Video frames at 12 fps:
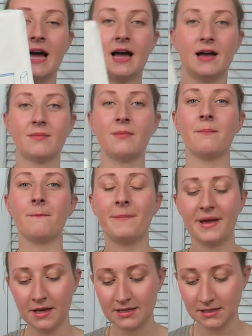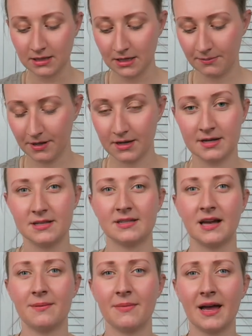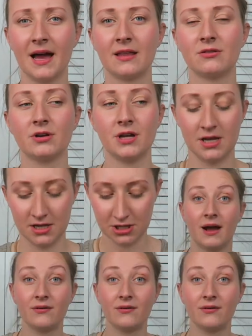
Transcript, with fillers: um, basically because in my hand luggage